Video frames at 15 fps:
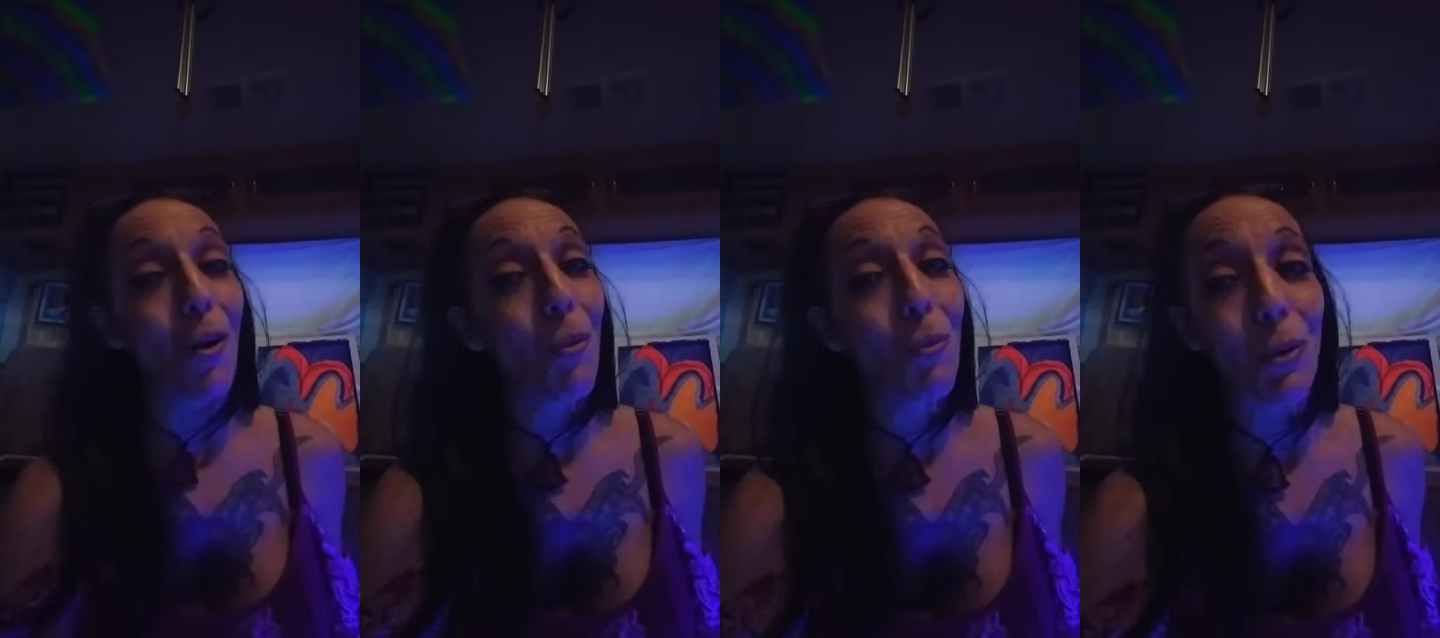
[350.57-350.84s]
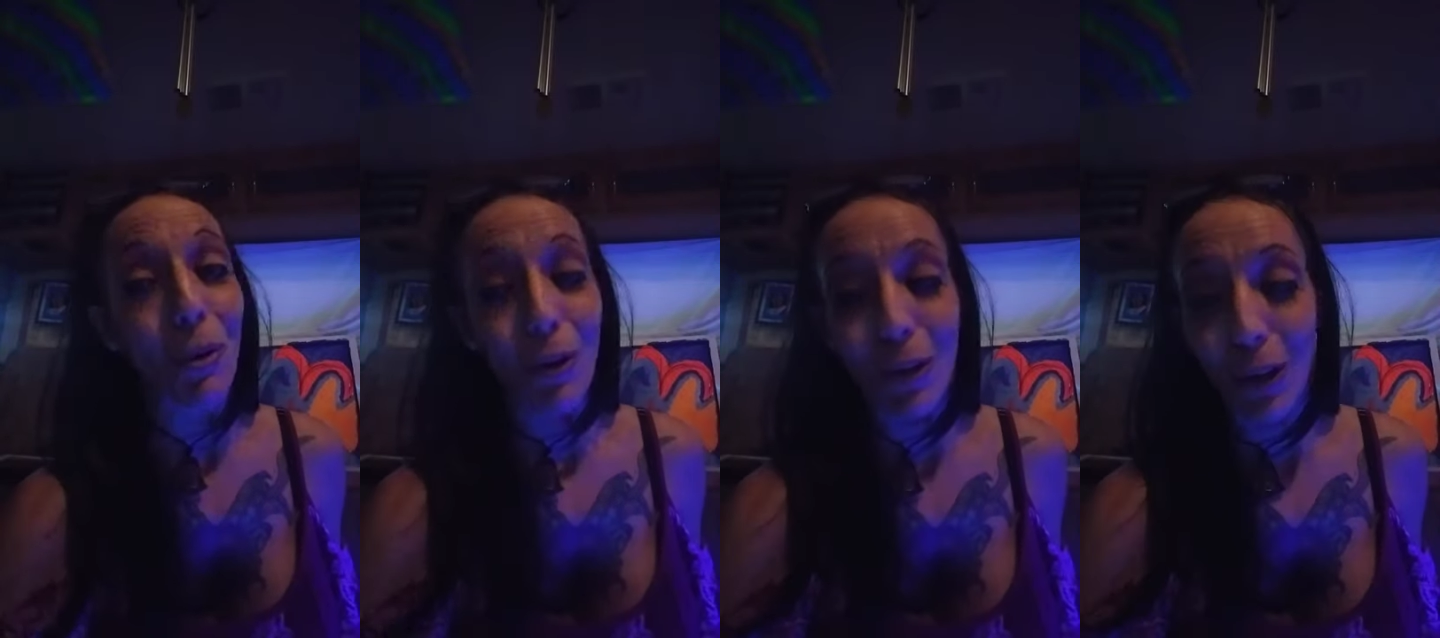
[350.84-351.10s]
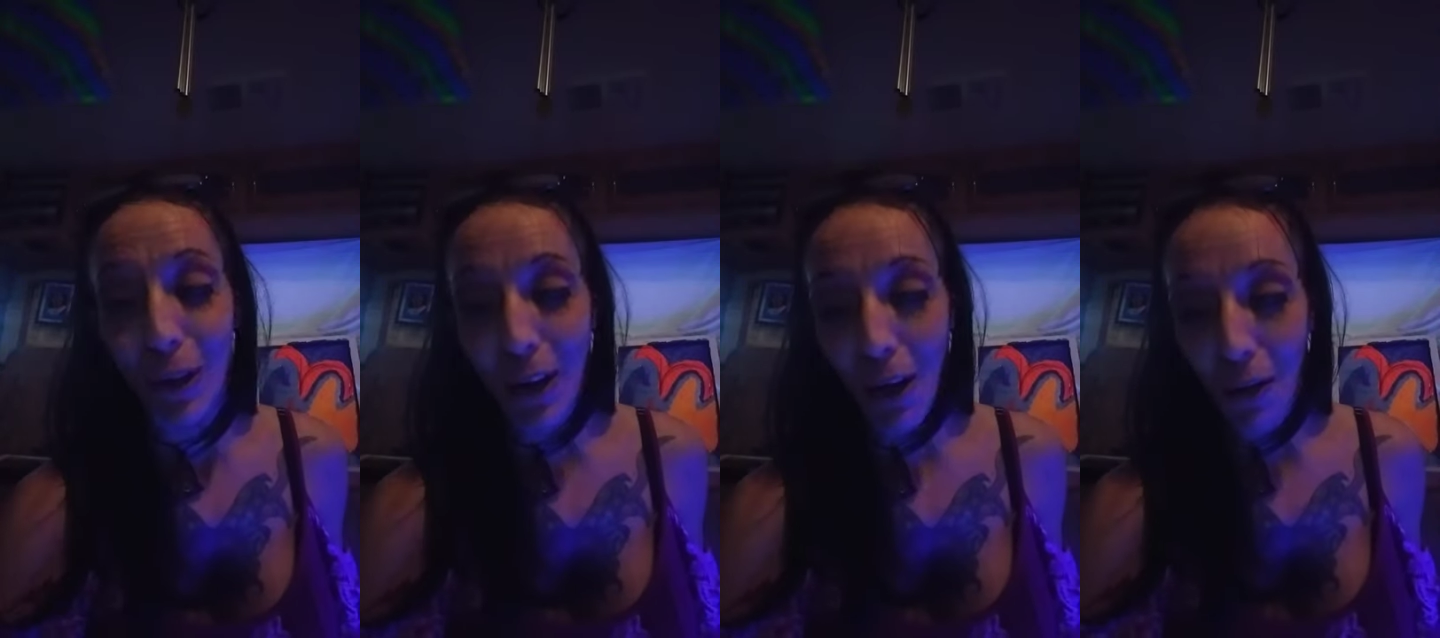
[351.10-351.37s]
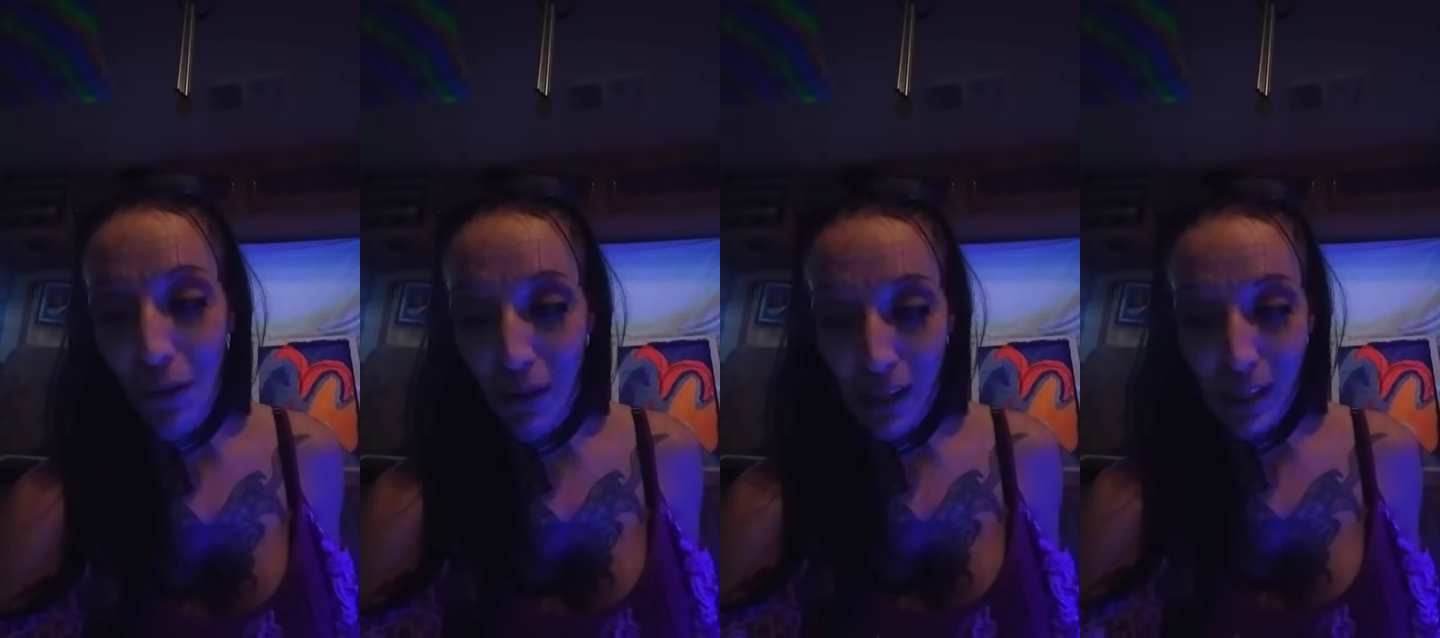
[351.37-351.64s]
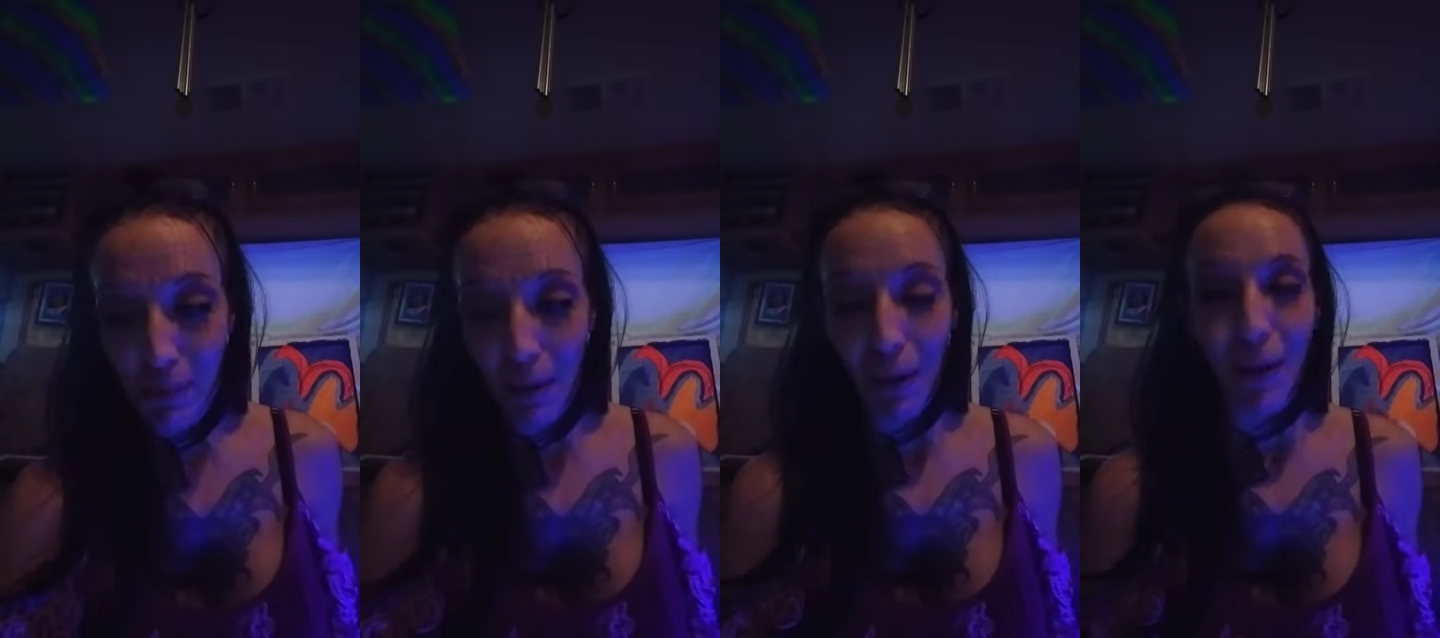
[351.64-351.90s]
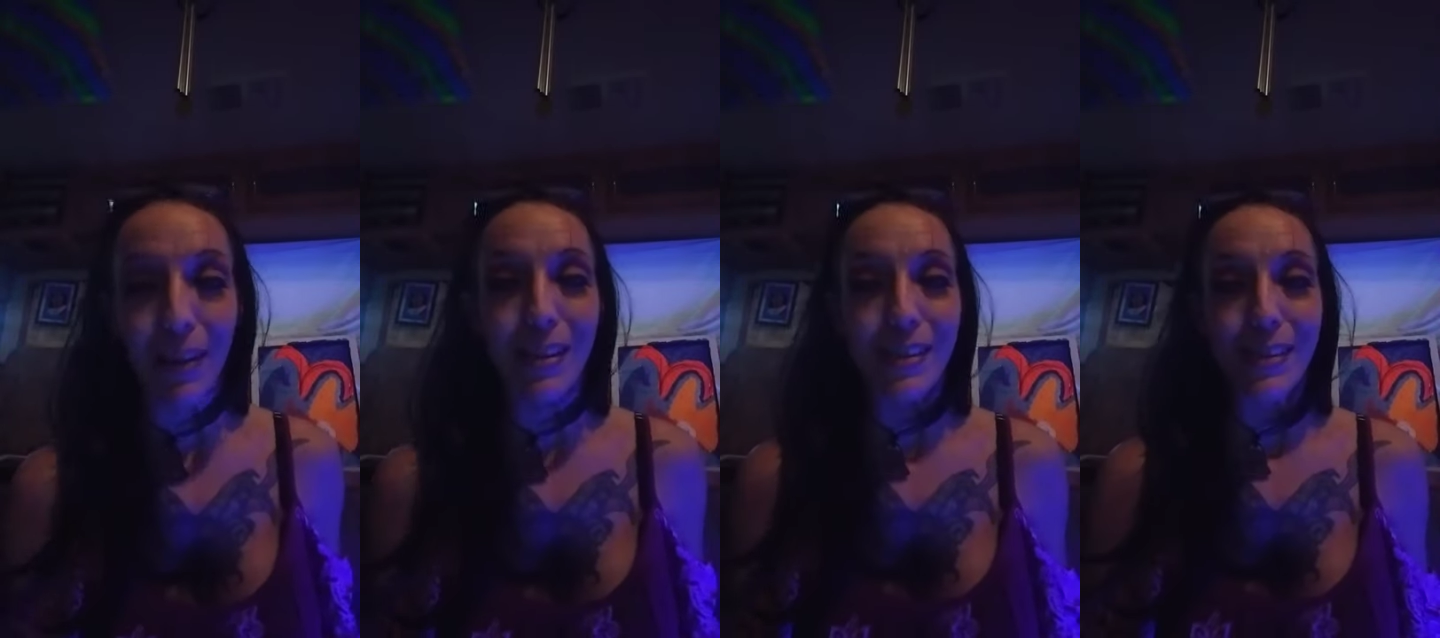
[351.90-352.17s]
I hope you're in good health and
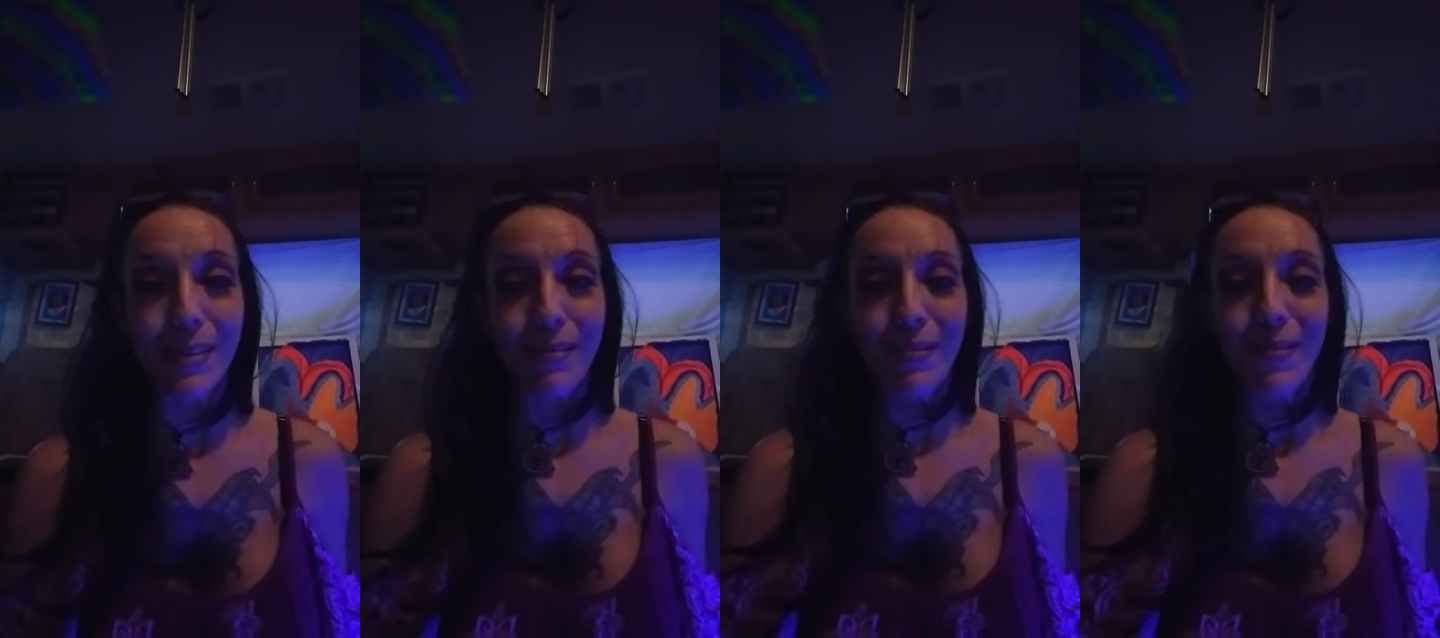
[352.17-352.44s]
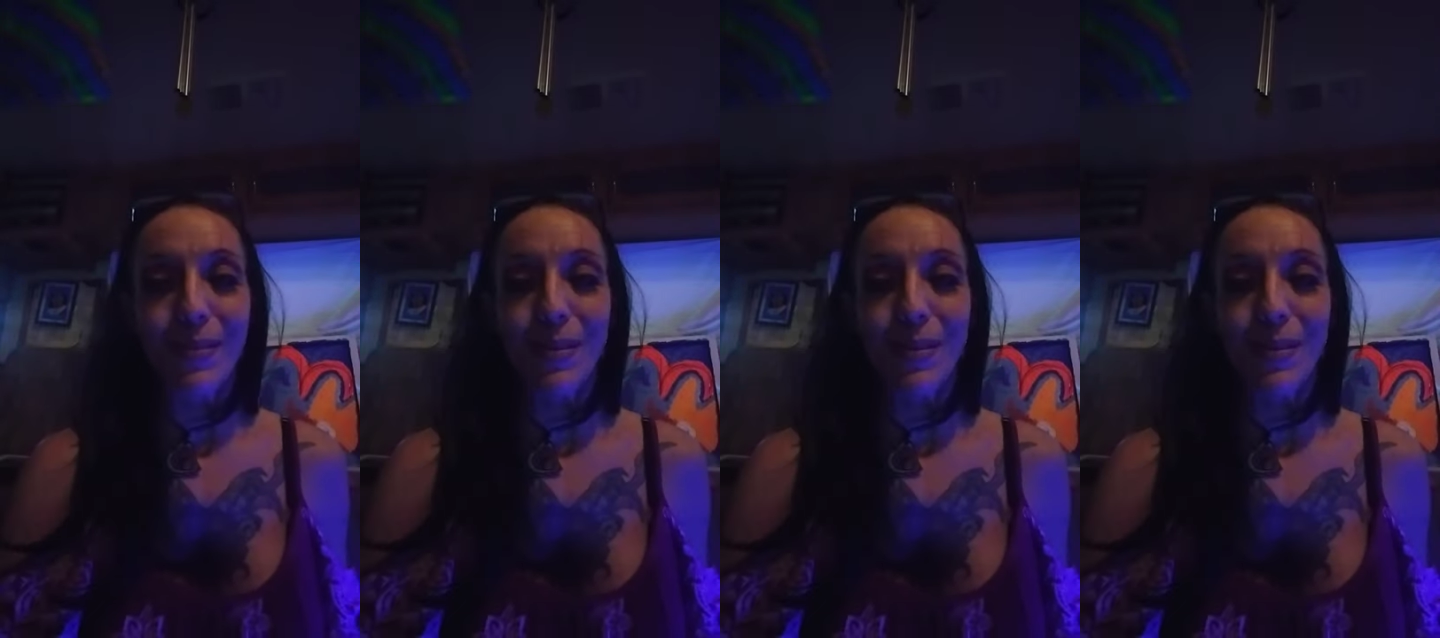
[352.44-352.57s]
spirits.